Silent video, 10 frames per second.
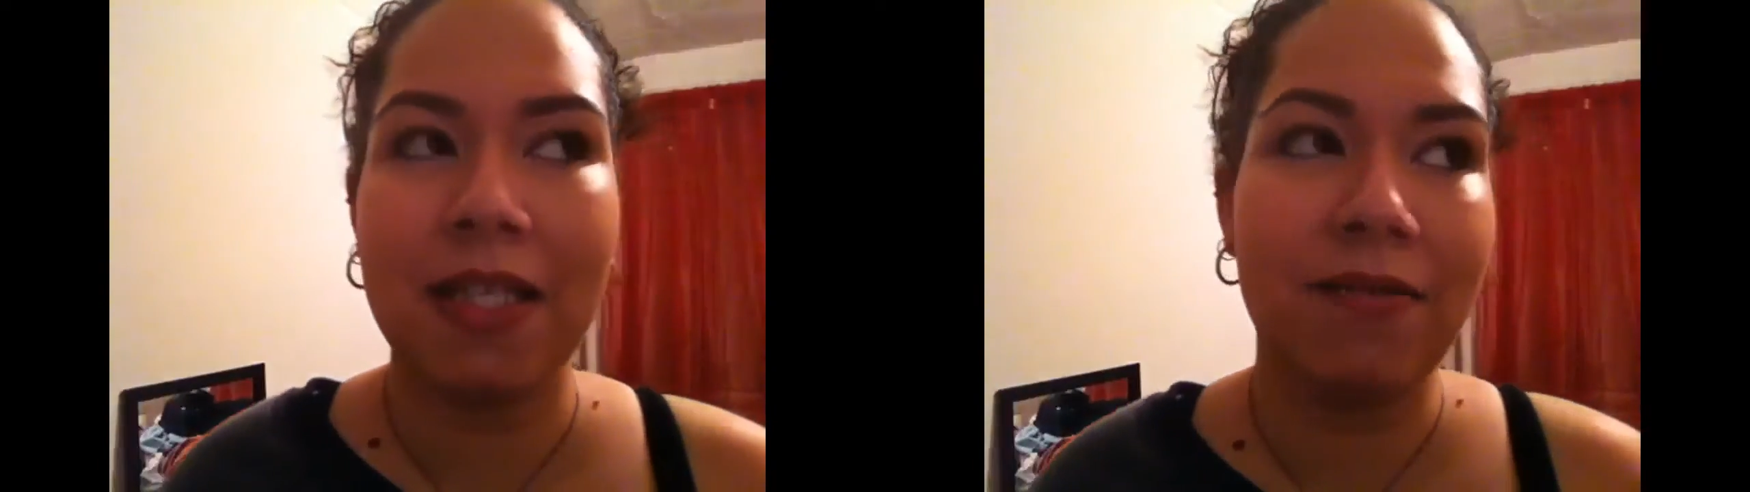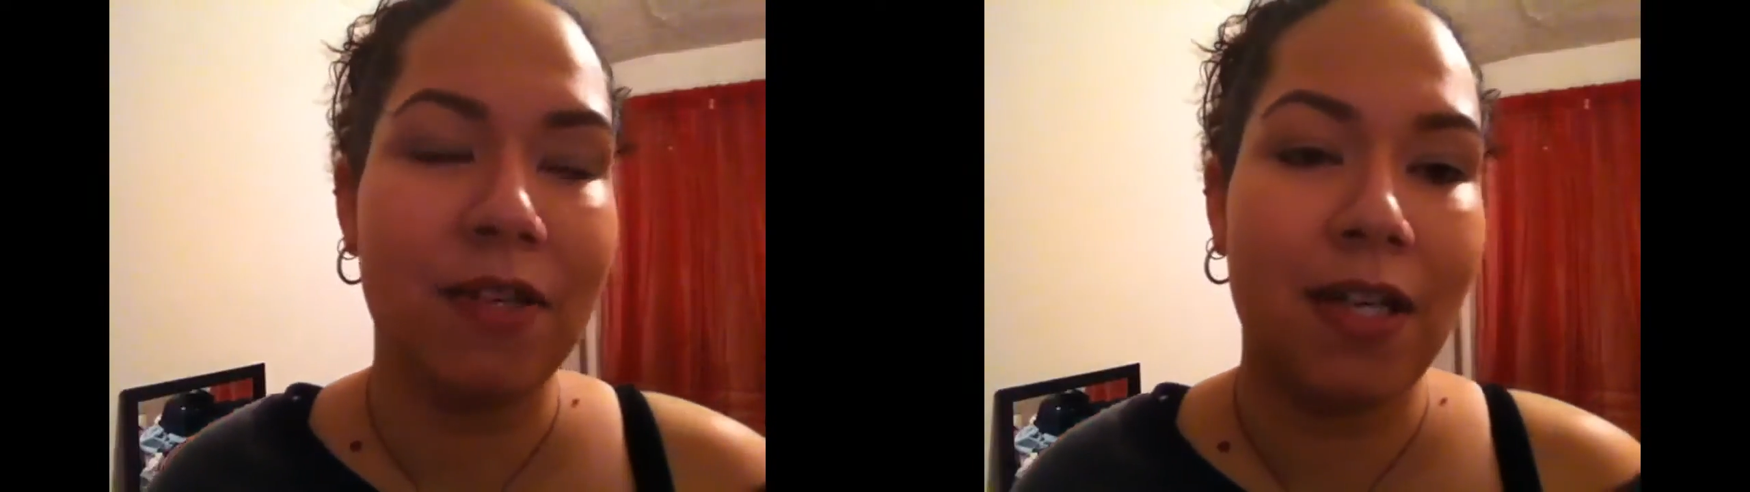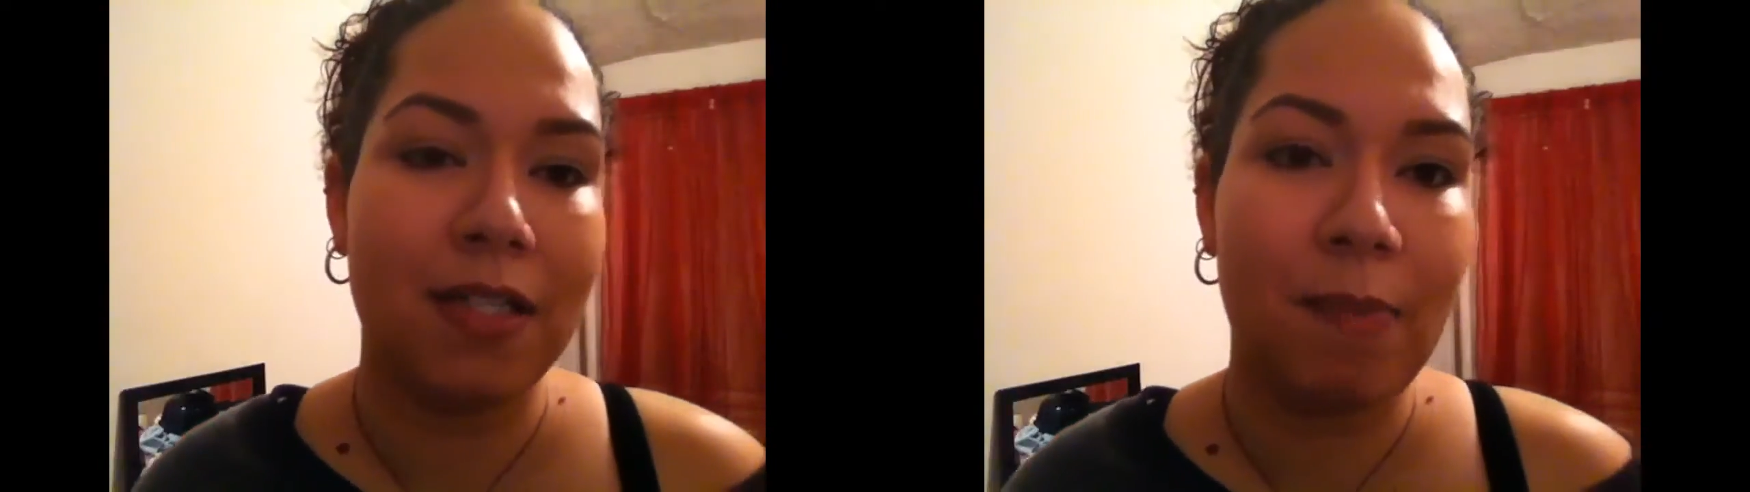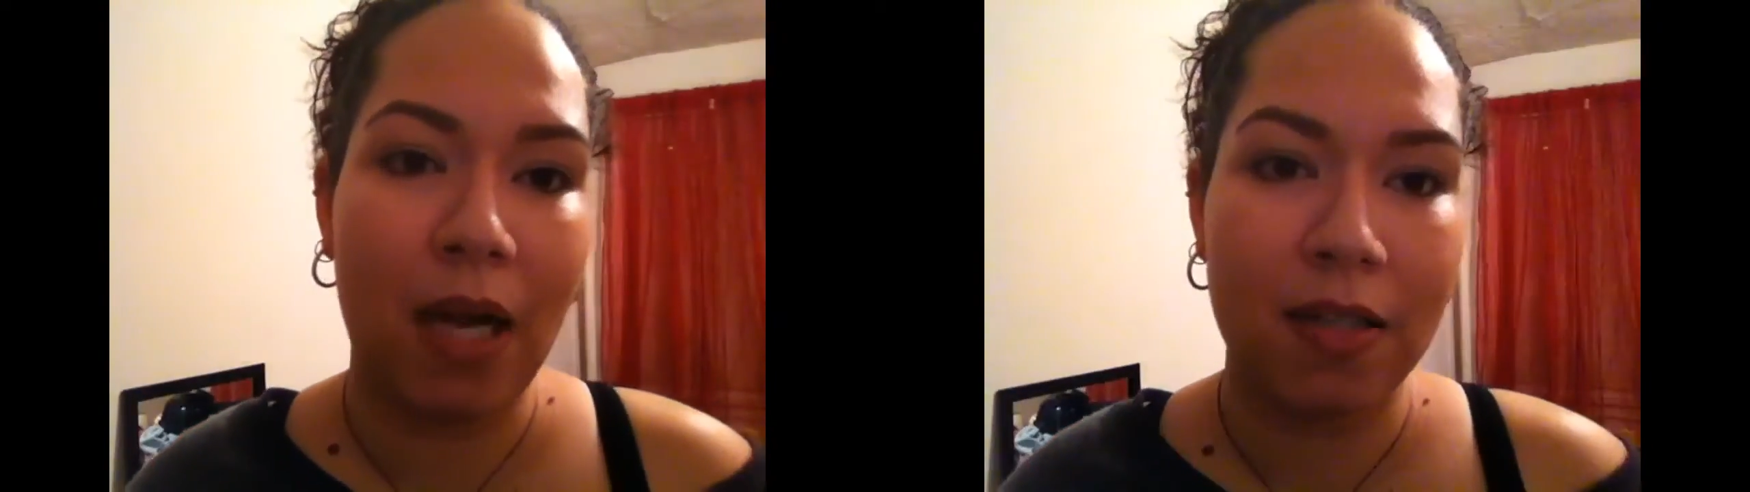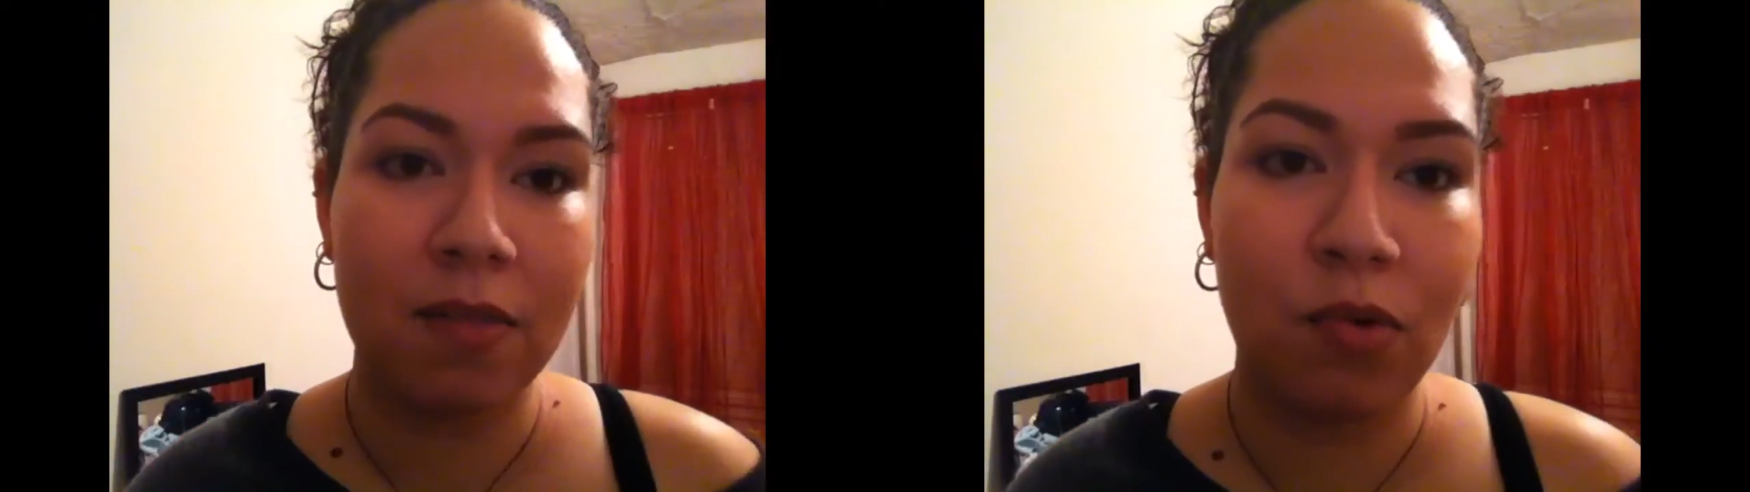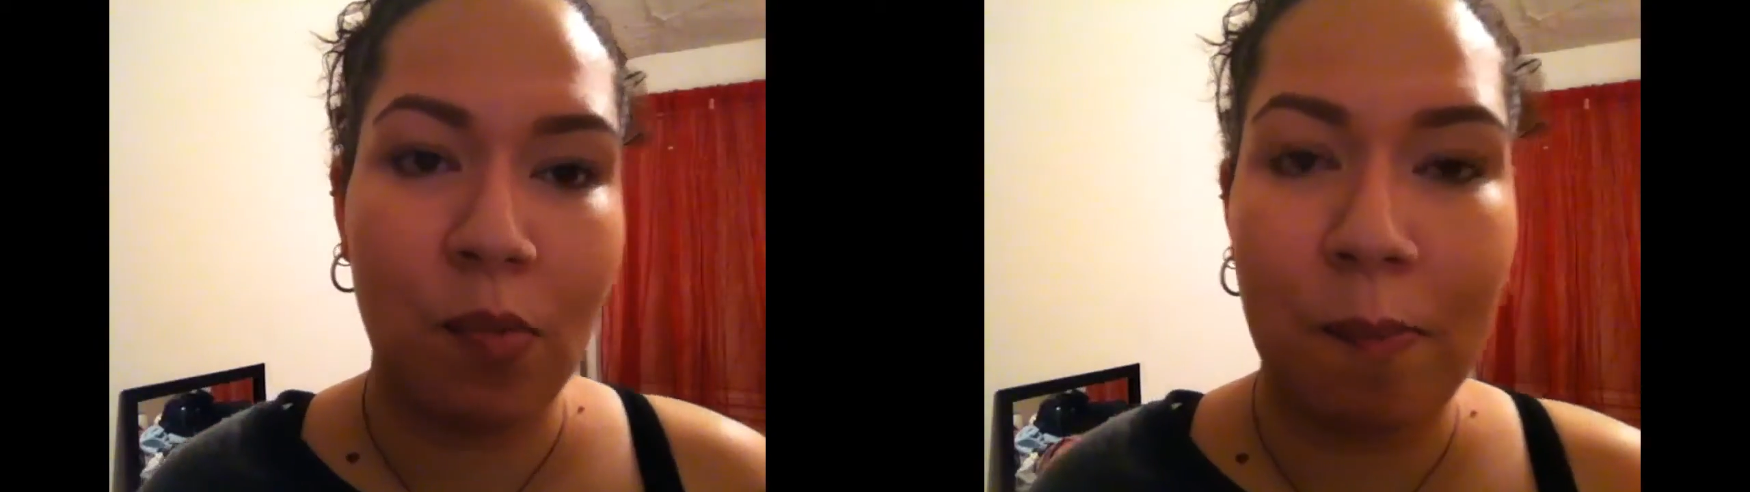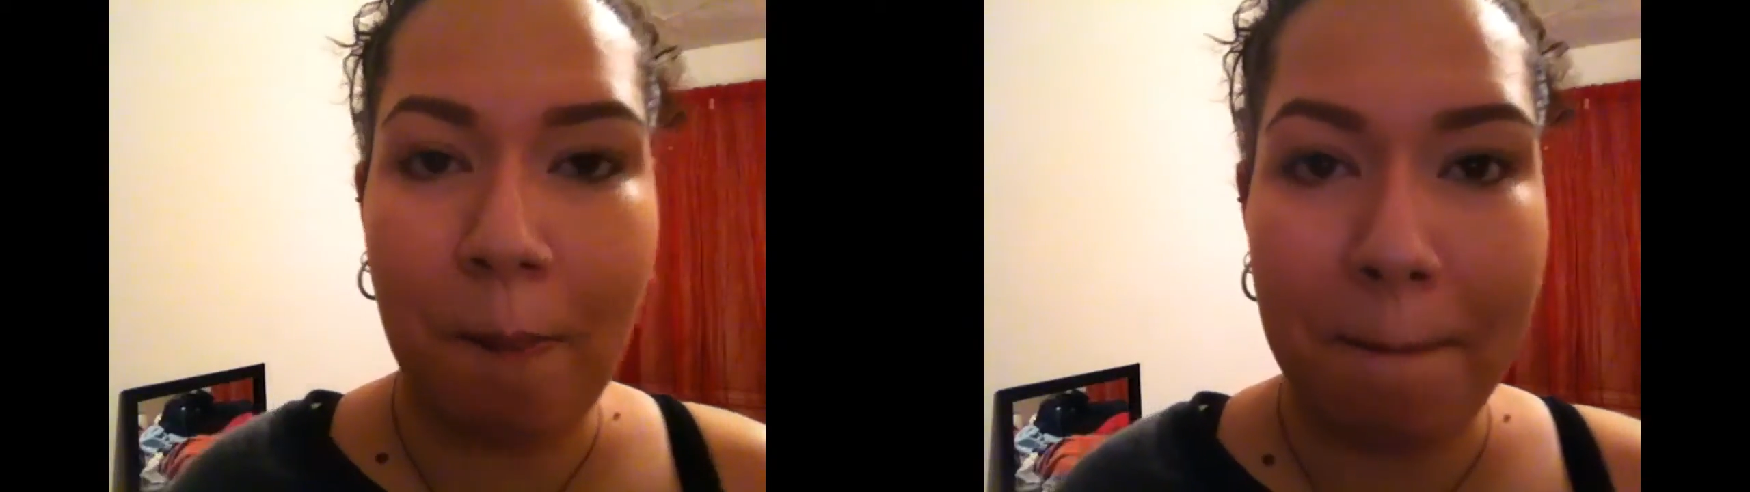even as possible,